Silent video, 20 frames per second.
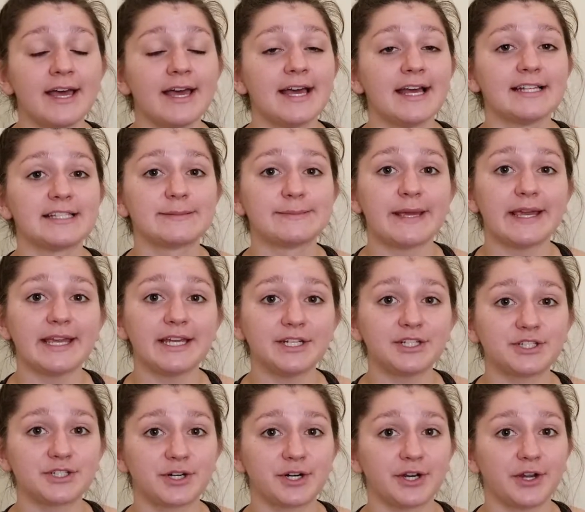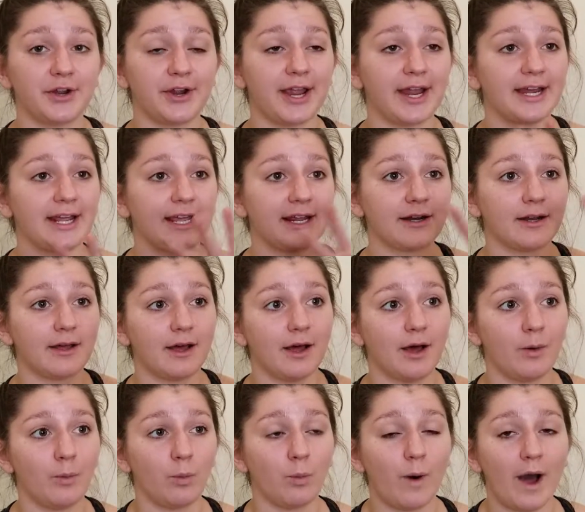It's making sure you're getting
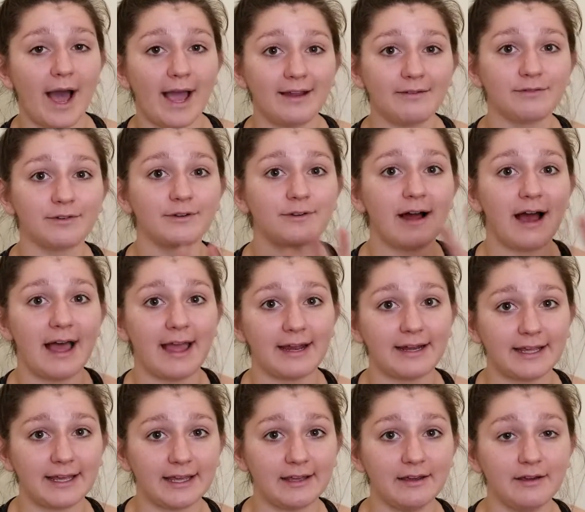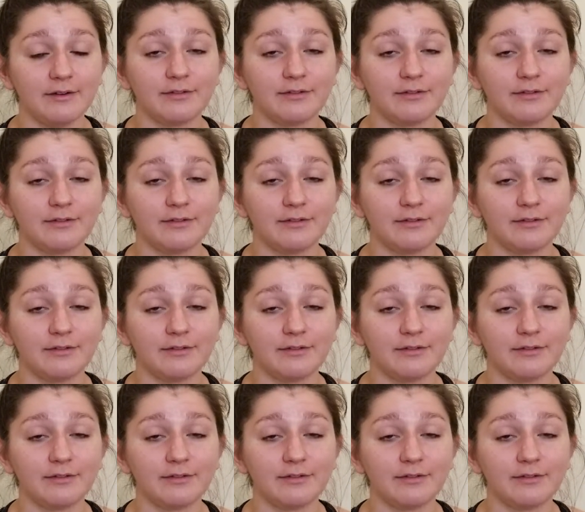a wide variety